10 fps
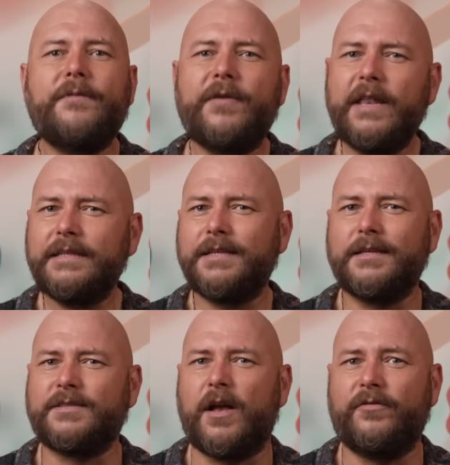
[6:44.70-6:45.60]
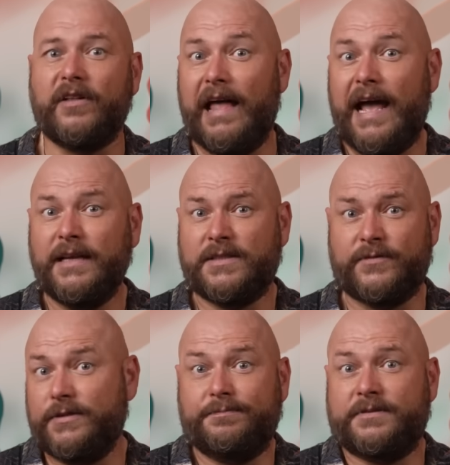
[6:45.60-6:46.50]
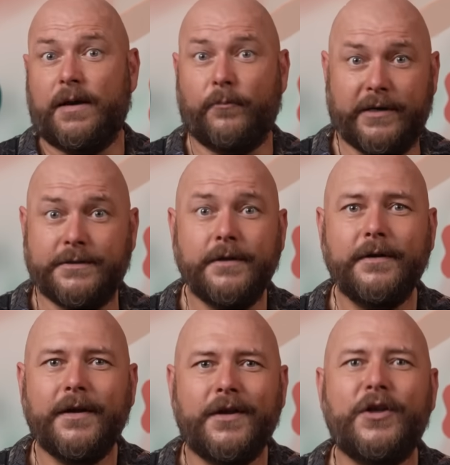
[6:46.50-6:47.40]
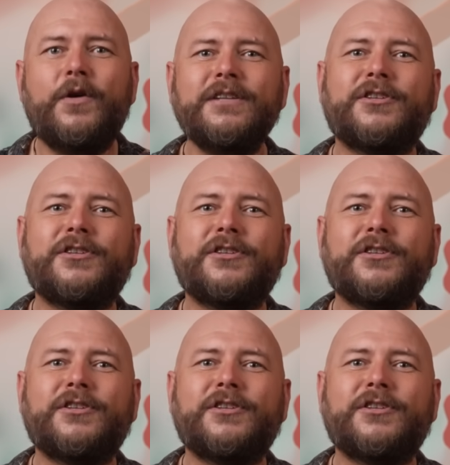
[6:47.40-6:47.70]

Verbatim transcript: If you need to dissolve glass for some reason, you can